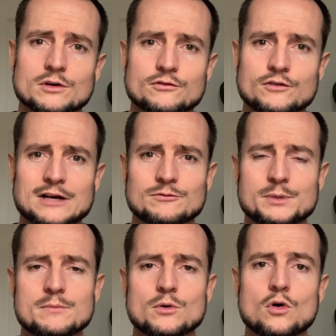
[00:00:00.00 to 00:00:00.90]
5
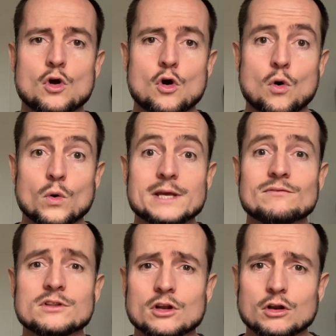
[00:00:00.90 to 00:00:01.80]
people or
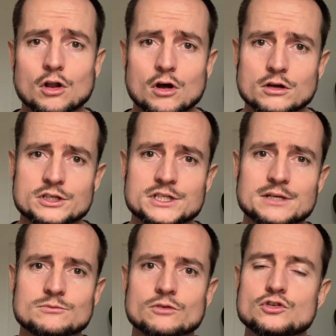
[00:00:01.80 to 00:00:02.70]
even the larger
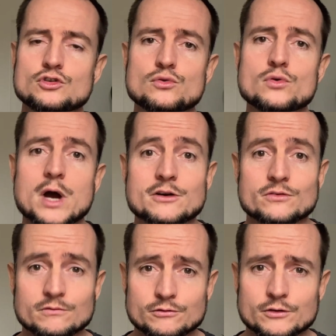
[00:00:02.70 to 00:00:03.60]
teams of
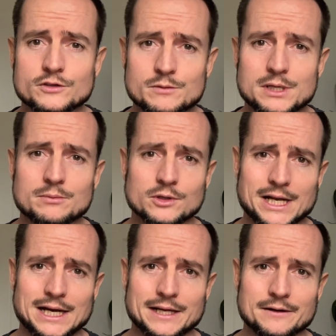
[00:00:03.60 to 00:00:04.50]
250 people that
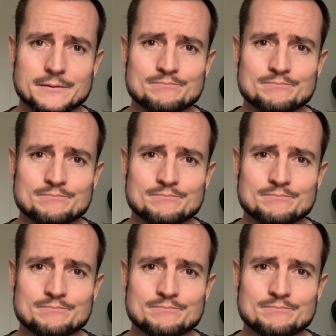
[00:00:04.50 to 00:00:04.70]
are led,